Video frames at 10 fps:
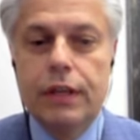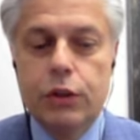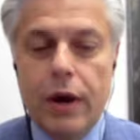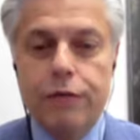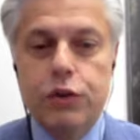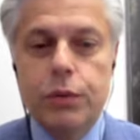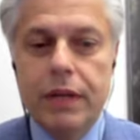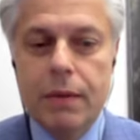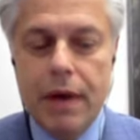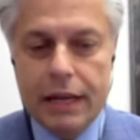you have too
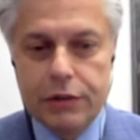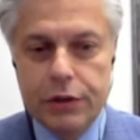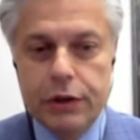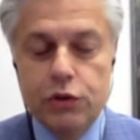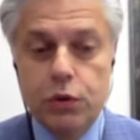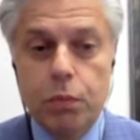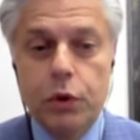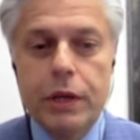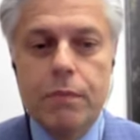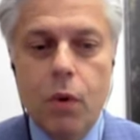many bacteria. So
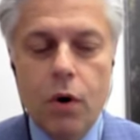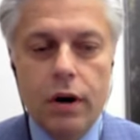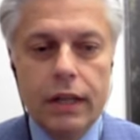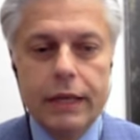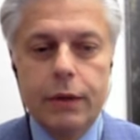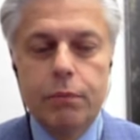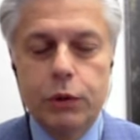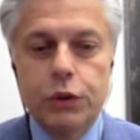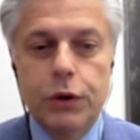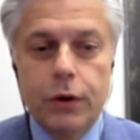putting more like
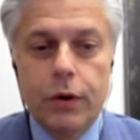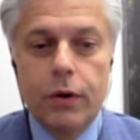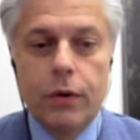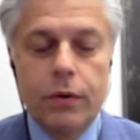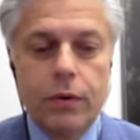kombucha or, or,